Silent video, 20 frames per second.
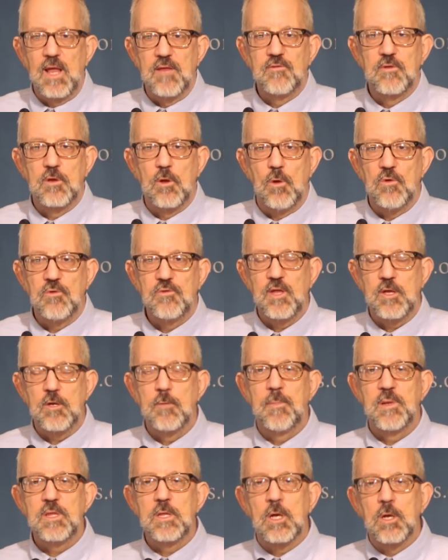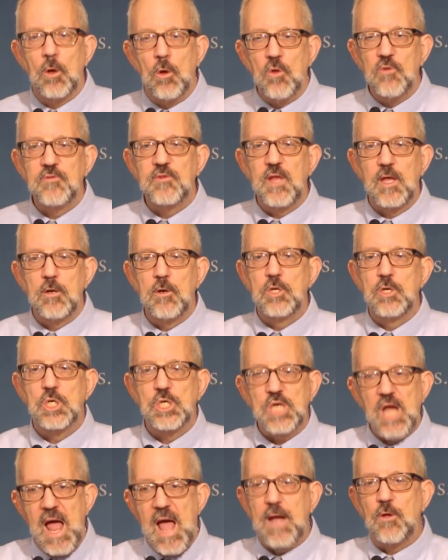against the gold standard, but the gold standard
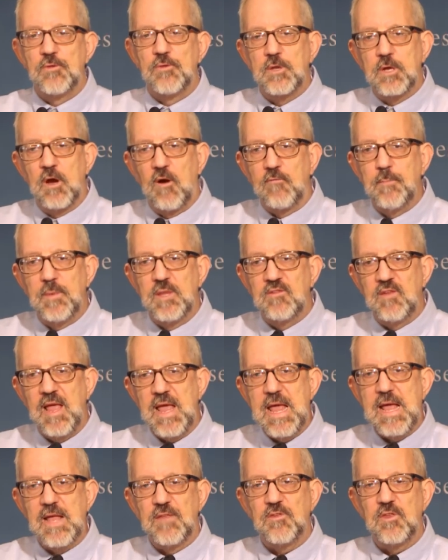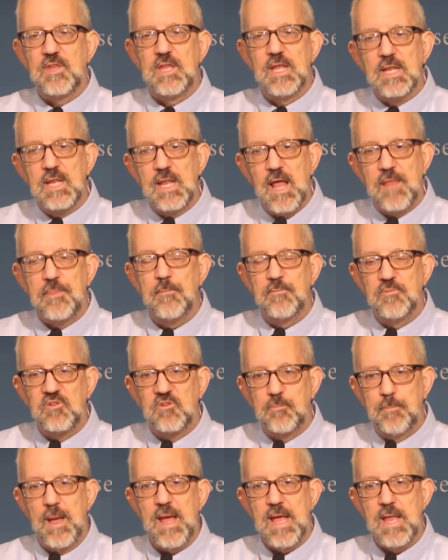shackled the government's hands. It didn't let them
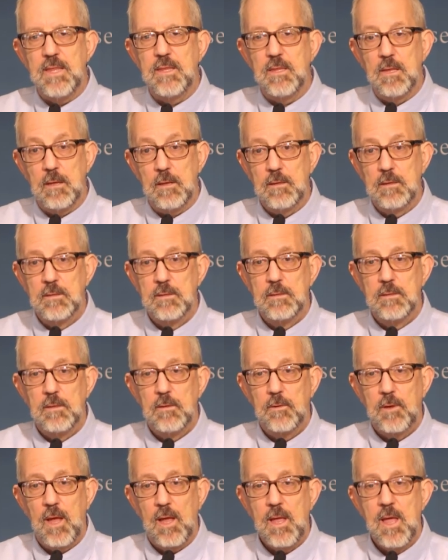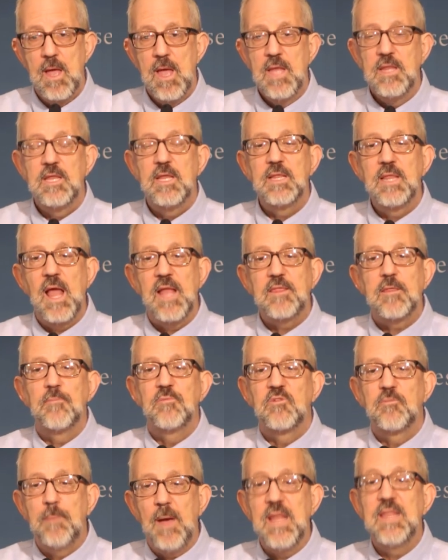spend. Okay? It didn't let
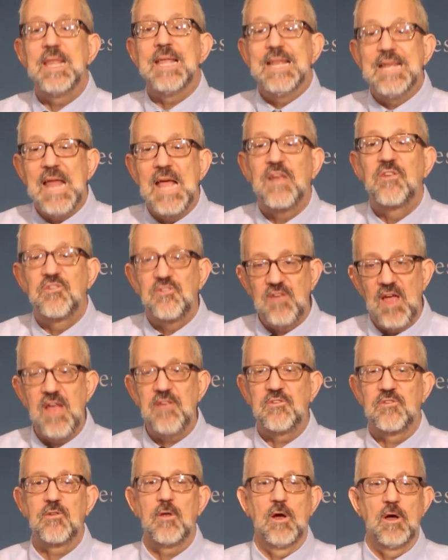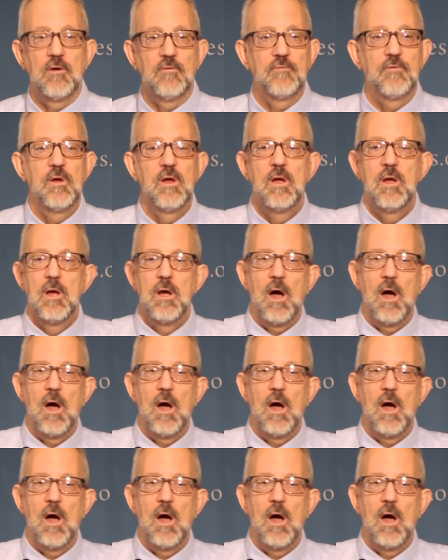them spend in excess of